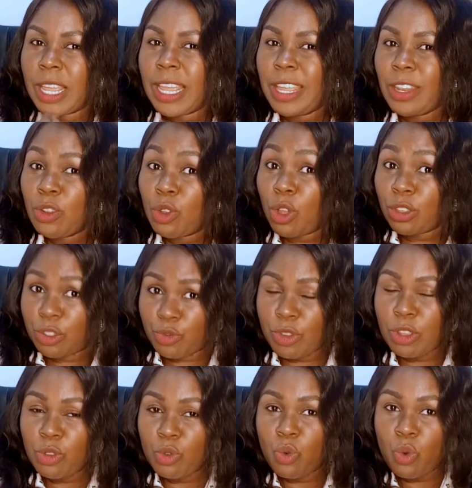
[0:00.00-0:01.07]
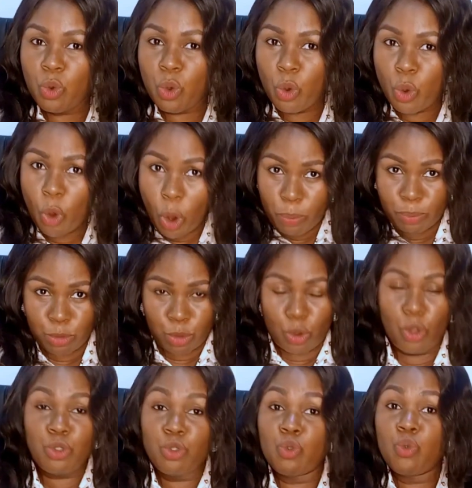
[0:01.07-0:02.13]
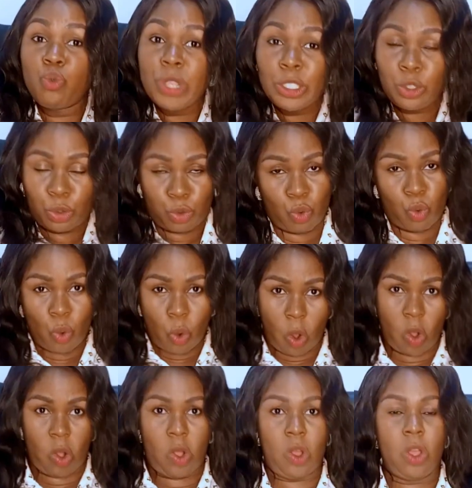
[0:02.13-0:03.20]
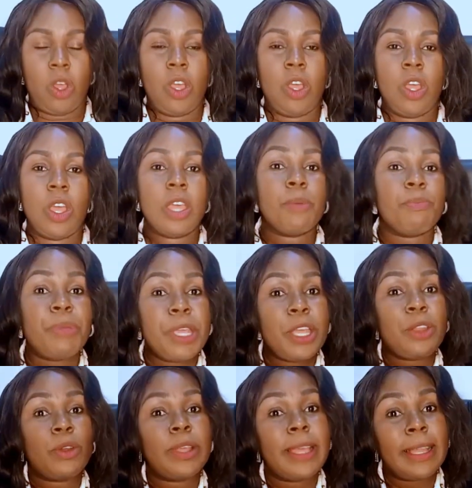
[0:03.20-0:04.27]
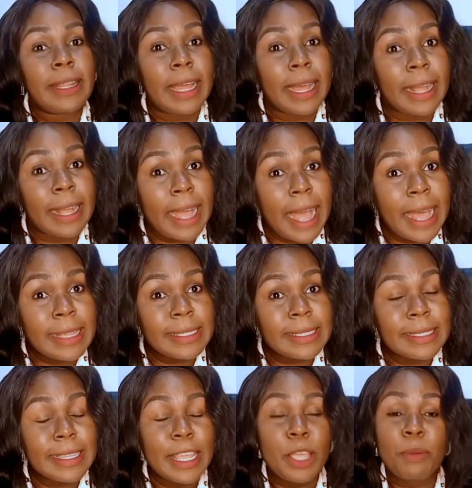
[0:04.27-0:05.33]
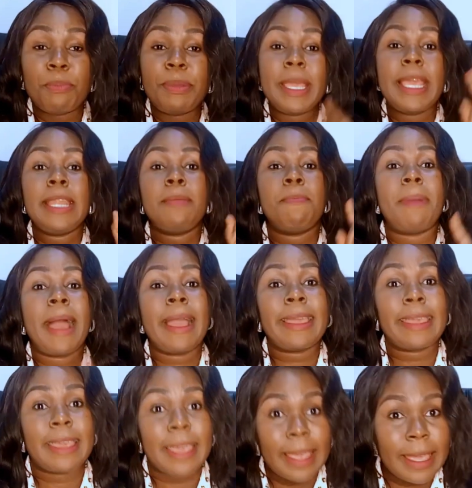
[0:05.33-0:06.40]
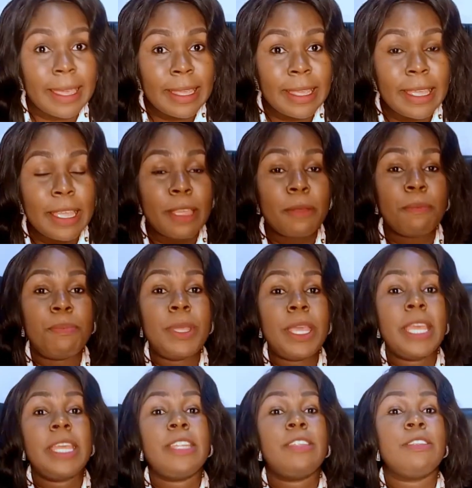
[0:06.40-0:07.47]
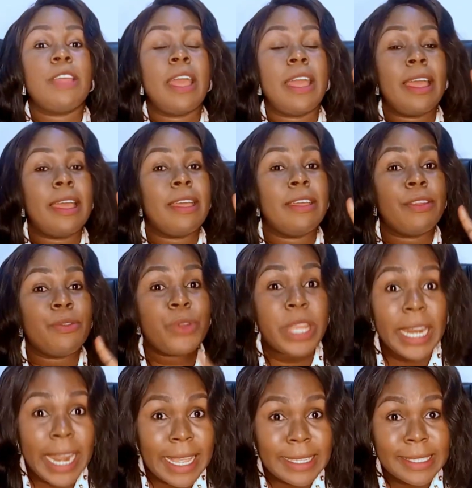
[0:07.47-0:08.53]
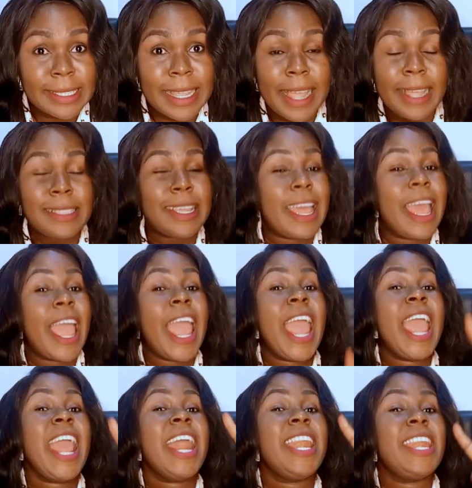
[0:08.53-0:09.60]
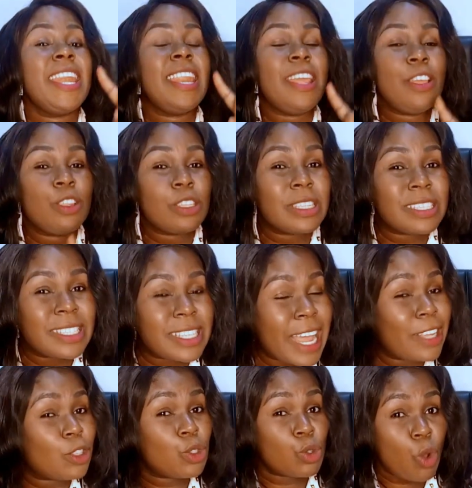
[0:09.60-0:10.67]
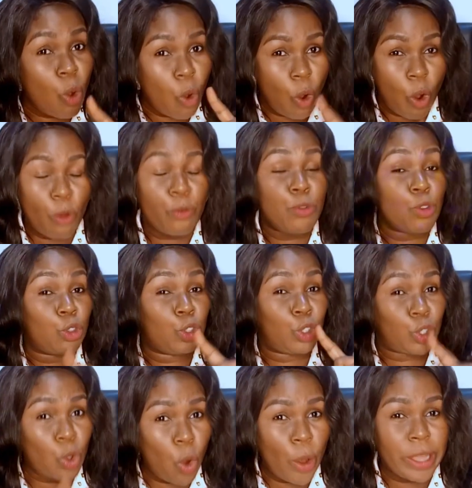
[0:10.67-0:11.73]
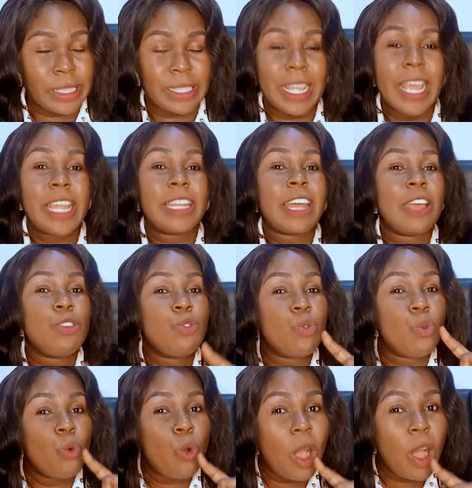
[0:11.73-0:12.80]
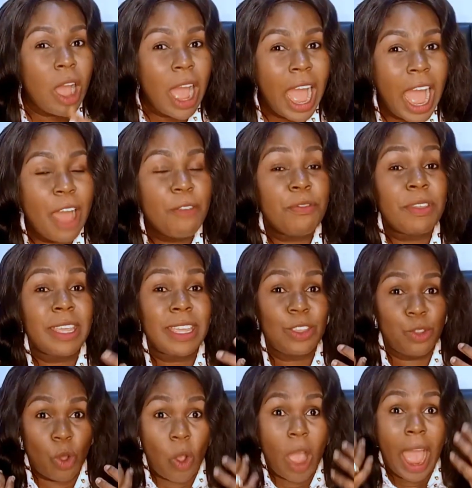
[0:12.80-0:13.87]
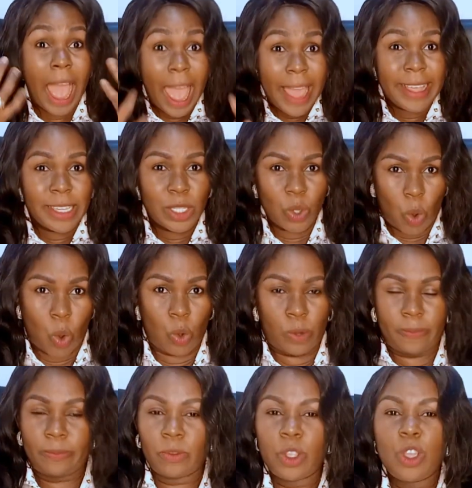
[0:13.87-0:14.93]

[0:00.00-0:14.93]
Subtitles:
industry you hope to or you wish to work, be it oil and gas, be it banking, be it real estate, any sector of your choice that you have your eyes on,